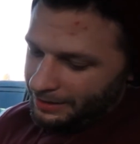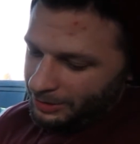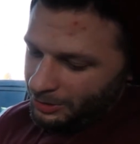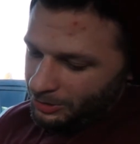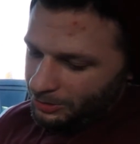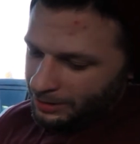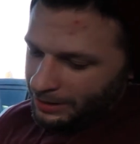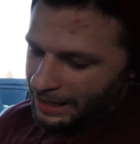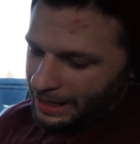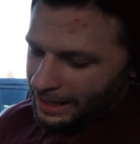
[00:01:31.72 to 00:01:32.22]

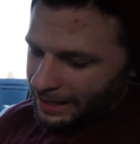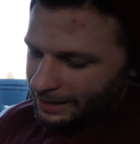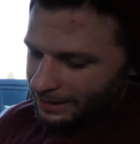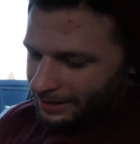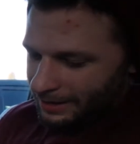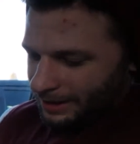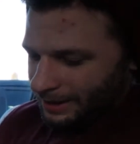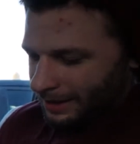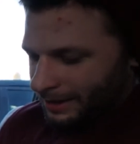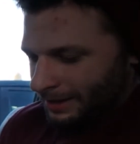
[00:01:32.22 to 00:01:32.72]
You got
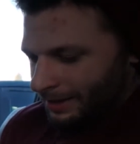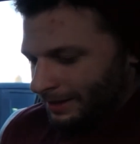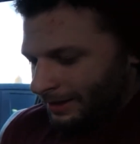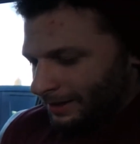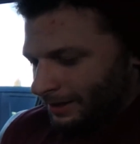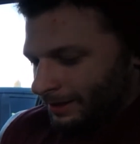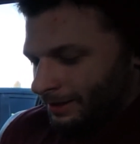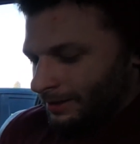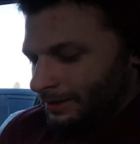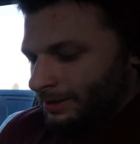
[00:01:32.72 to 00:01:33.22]

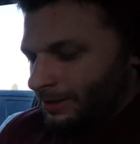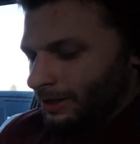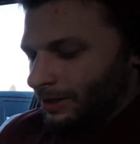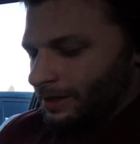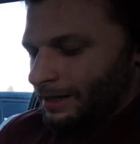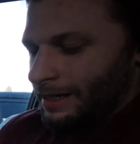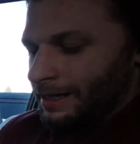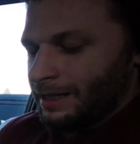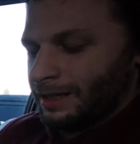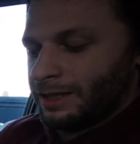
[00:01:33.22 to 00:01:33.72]

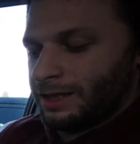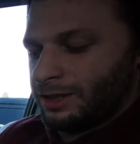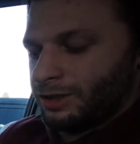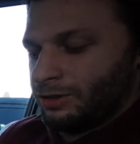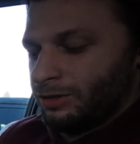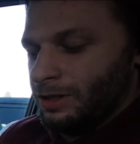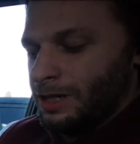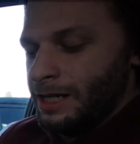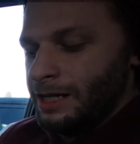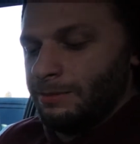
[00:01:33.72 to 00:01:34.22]
your
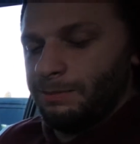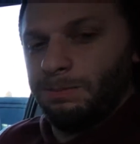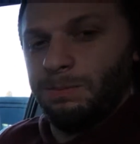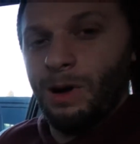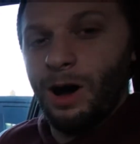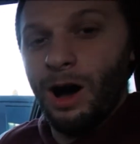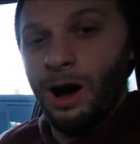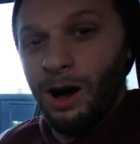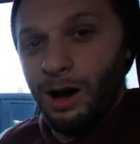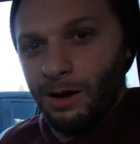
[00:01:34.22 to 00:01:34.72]
extreme
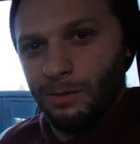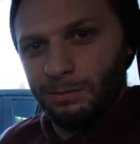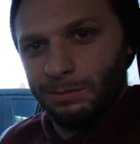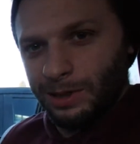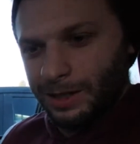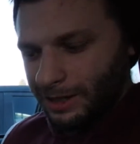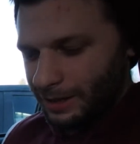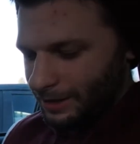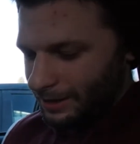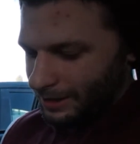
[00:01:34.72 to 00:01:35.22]
pump,
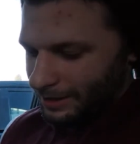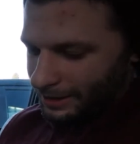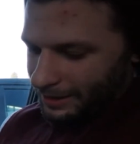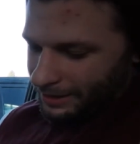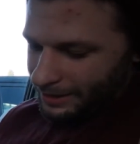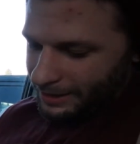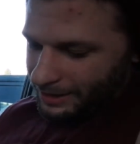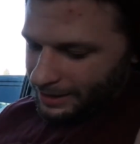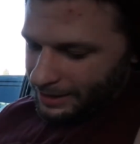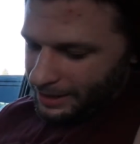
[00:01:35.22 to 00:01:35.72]

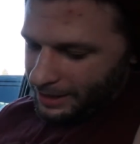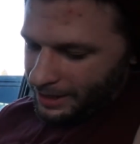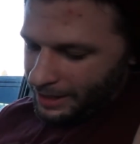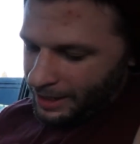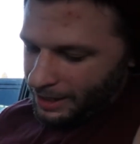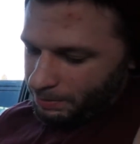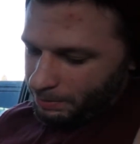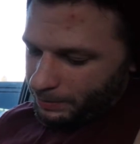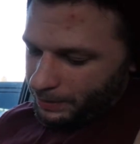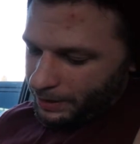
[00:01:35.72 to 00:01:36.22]

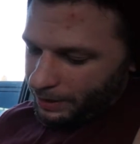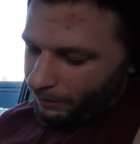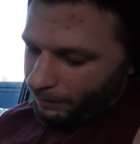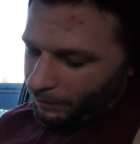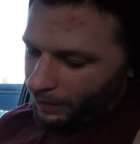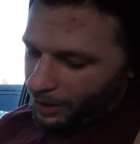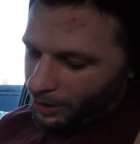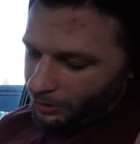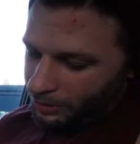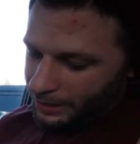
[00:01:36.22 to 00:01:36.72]
epic
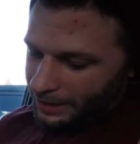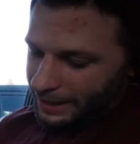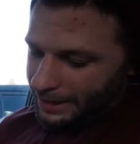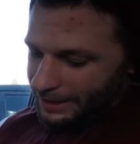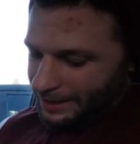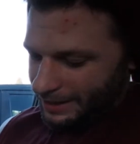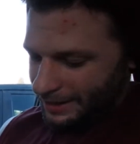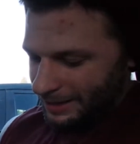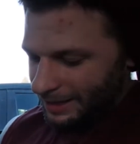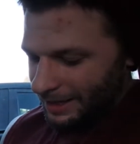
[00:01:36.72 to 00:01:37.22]

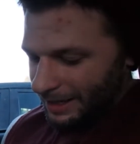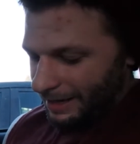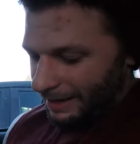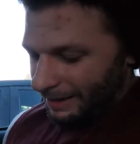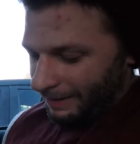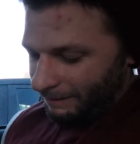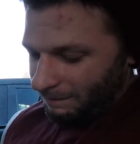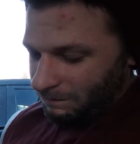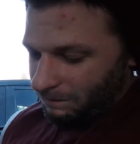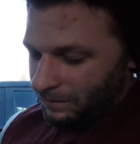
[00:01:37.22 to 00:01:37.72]
focus,
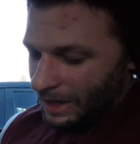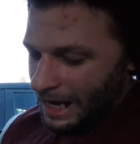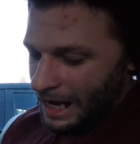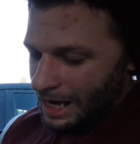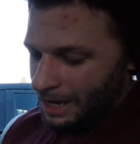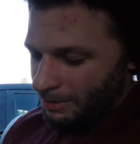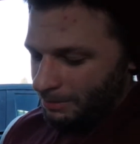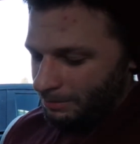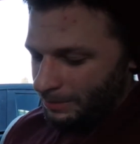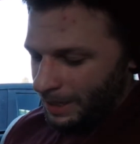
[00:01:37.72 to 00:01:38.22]
and
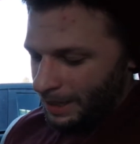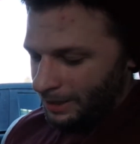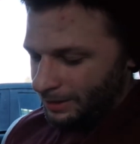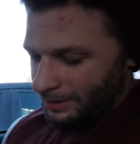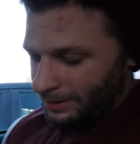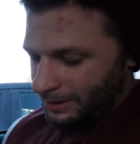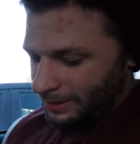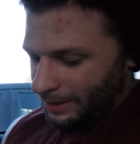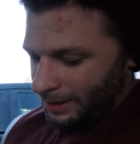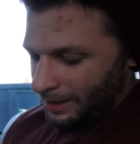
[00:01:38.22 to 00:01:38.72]
fat
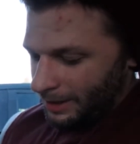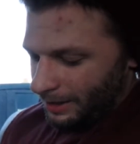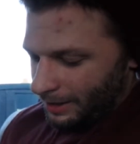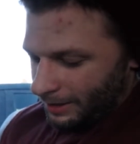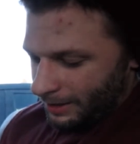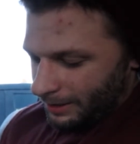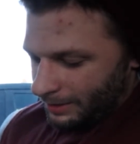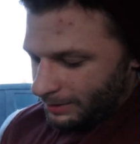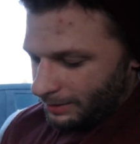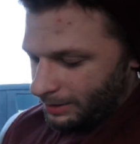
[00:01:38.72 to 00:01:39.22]
mountain
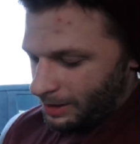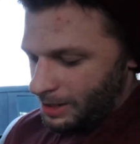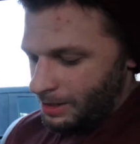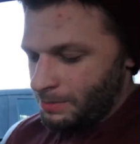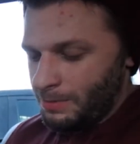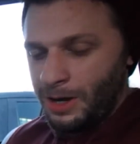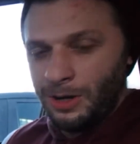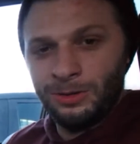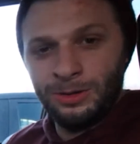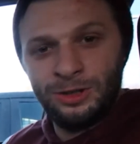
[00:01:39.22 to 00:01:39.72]

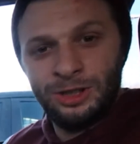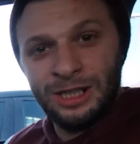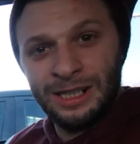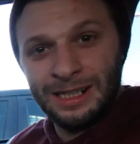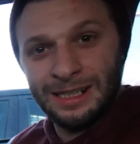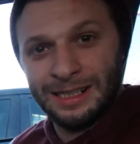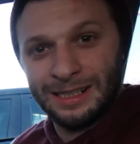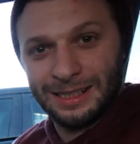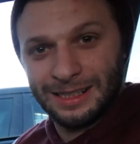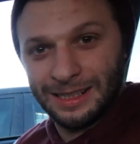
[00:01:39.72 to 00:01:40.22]

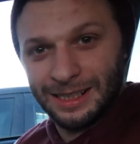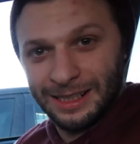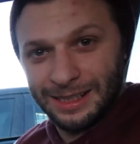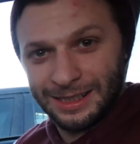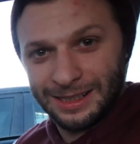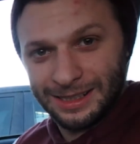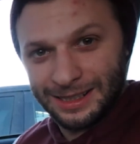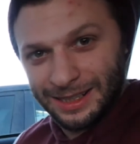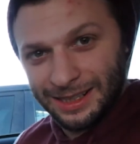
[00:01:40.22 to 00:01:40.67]
thermogenesis.